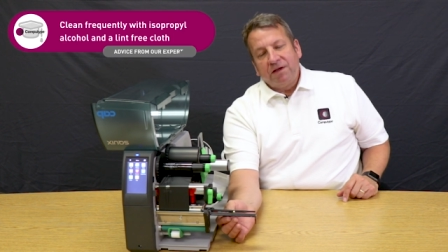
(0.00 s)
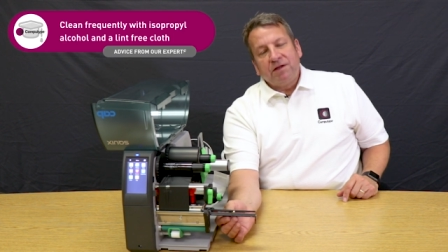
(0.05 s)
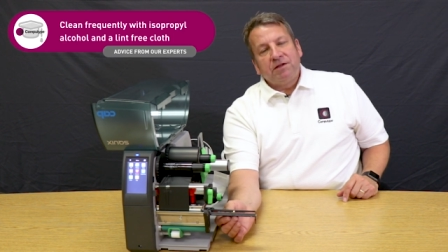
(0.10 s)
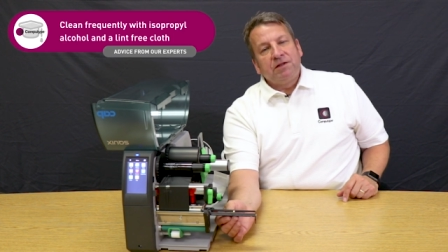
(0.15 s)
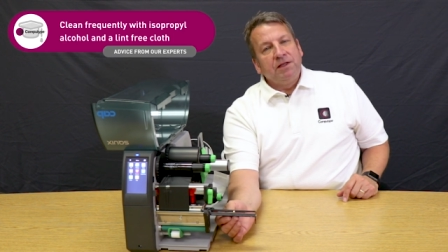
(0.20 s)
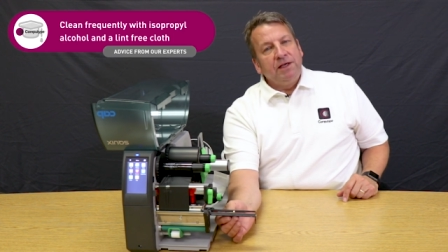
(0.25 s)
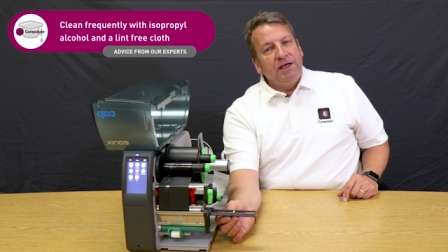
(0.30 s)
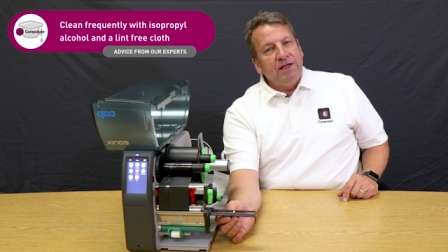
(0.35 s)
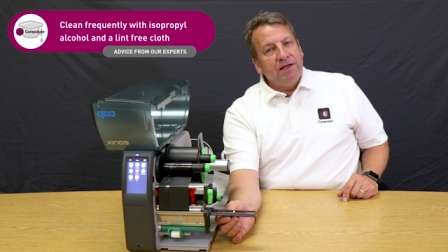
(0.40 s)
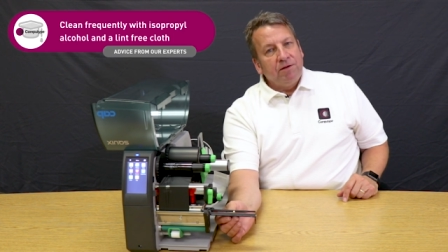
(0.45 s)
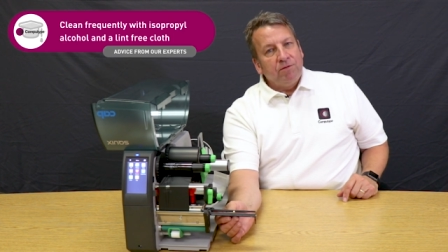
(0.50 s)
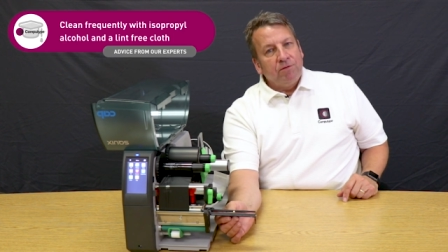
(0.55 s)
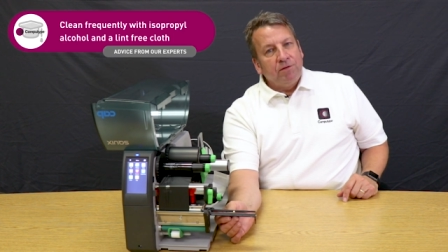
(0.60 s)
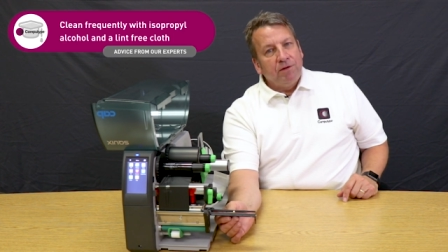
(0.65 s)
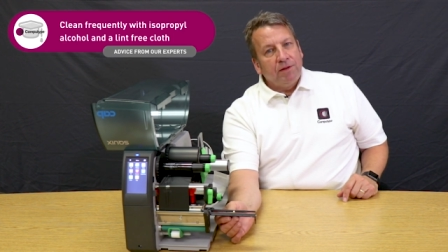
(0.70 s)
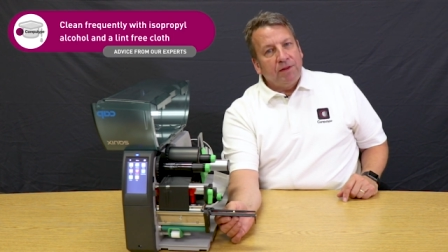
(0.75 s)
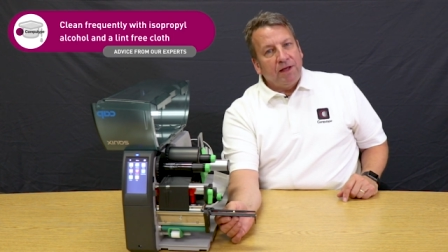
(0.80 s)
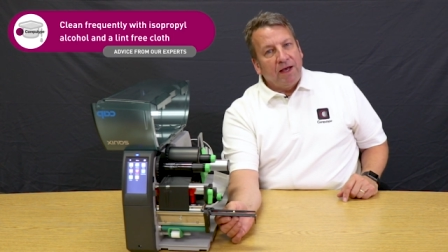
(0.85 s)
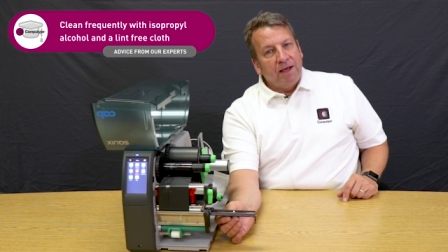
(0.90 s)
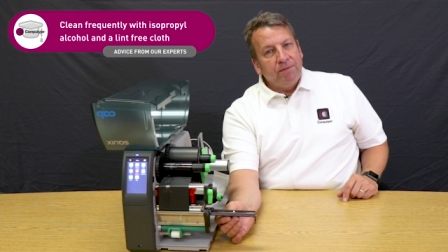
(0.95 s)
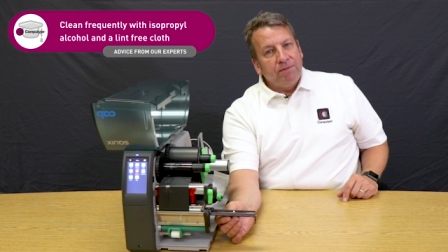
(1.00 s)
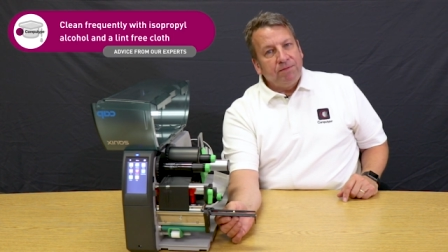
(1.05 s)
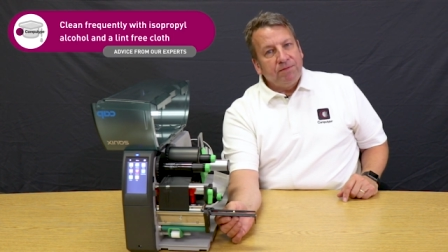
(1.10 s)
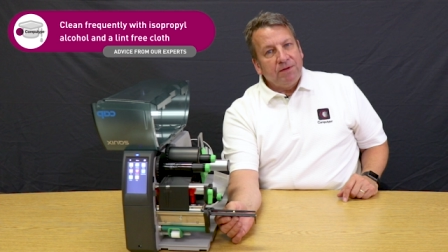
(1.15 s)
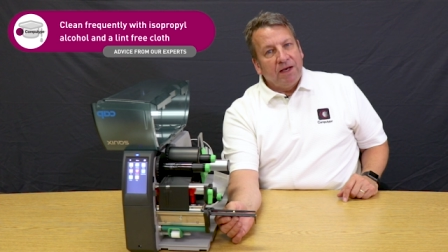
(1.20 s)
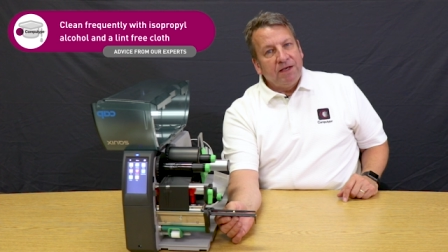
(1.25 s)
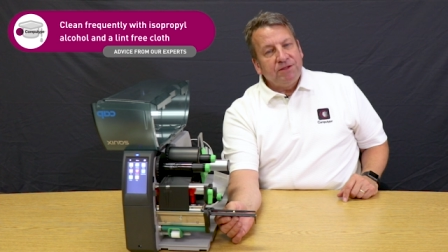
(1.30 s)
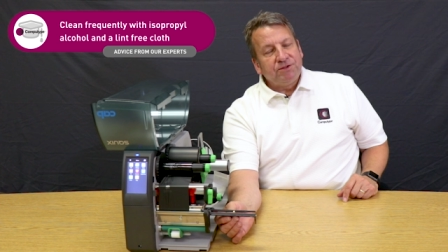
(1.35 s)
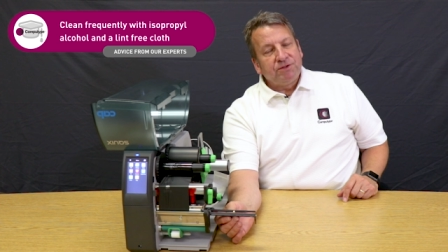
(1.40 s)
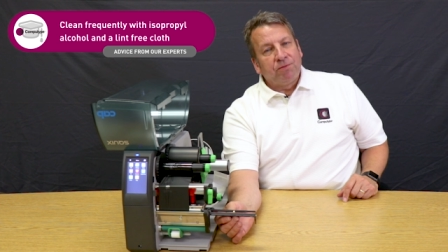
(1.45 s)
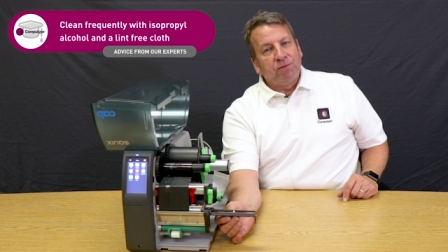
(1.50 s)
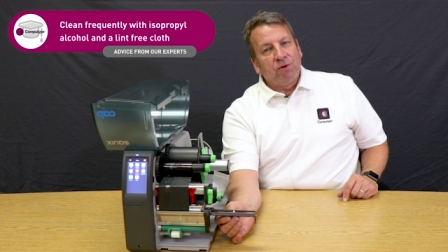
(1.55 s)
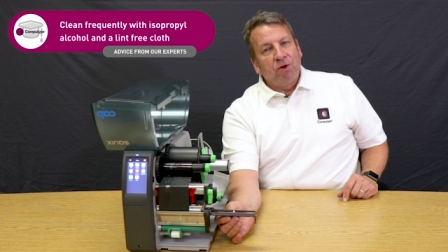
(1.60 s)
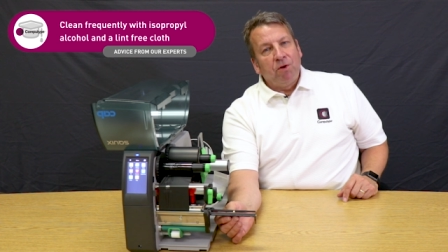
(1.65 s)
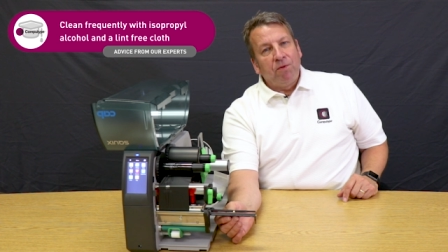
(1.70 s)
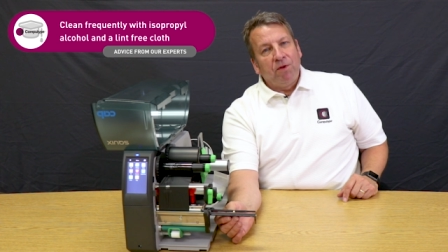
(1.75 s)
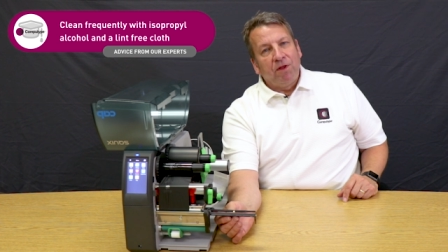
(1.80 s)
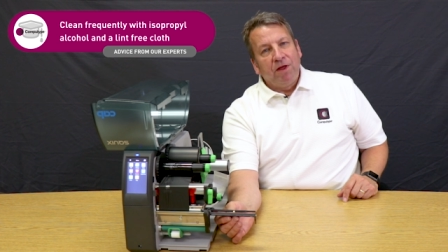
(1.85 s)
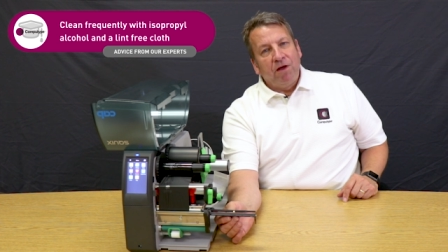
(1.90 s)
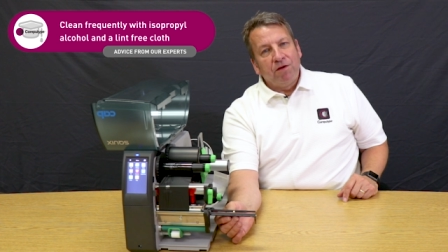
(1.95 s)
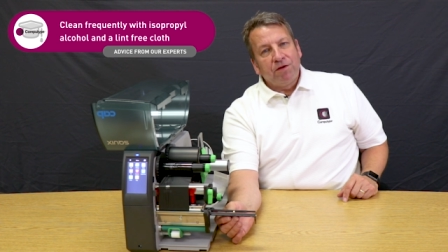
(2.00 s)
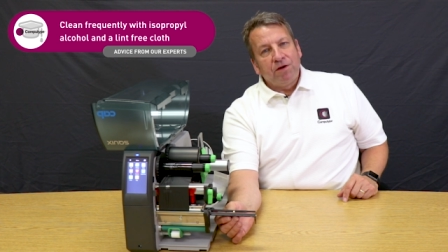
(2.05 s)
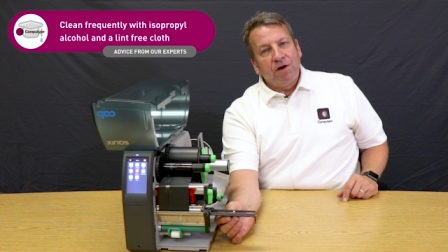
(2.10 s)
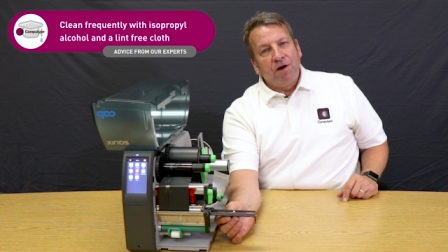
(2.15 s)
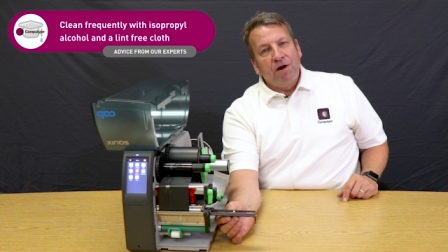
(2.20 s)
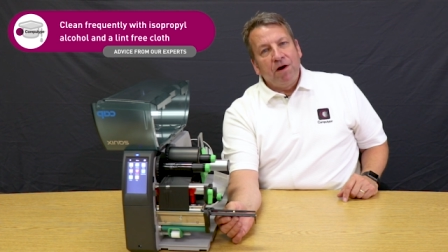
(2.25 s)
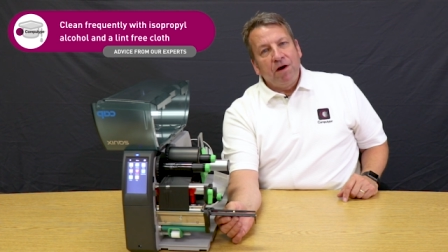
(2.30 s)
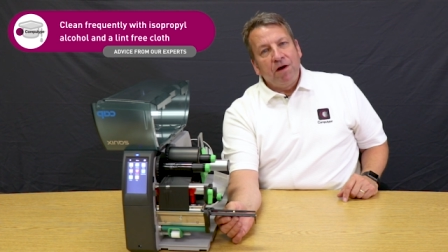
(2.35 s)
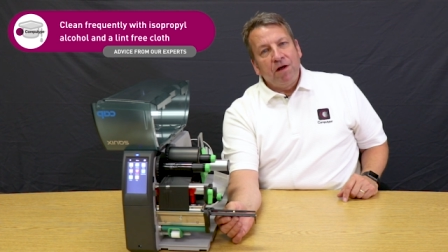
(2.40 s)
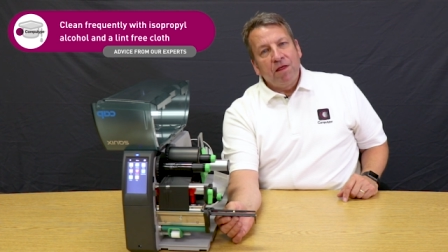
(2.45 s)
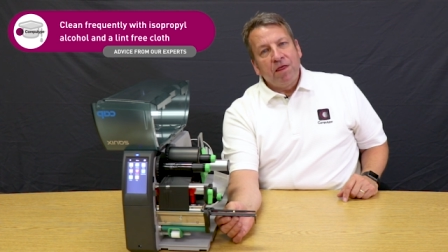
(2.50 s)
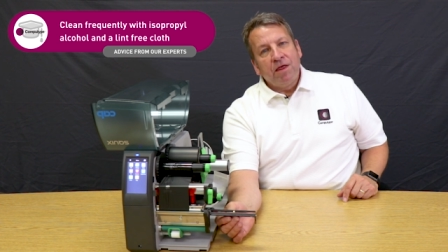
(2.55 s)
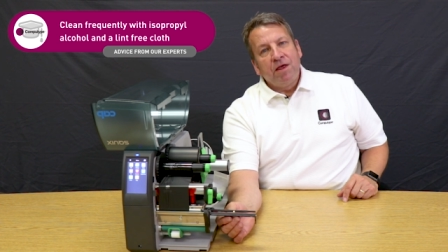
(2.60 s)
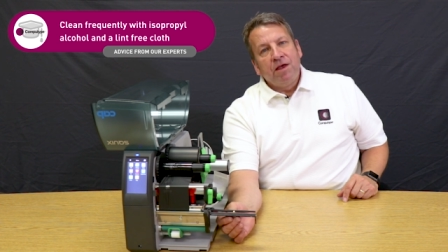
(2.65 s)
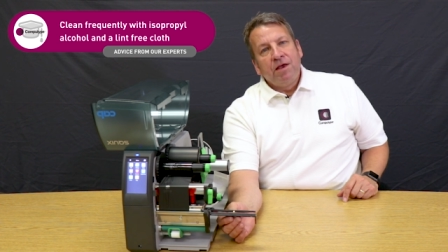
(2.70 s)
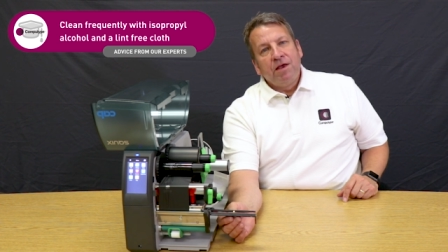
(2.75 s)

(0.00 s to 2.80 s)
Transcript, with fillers: clean it with isopropyl alcohol,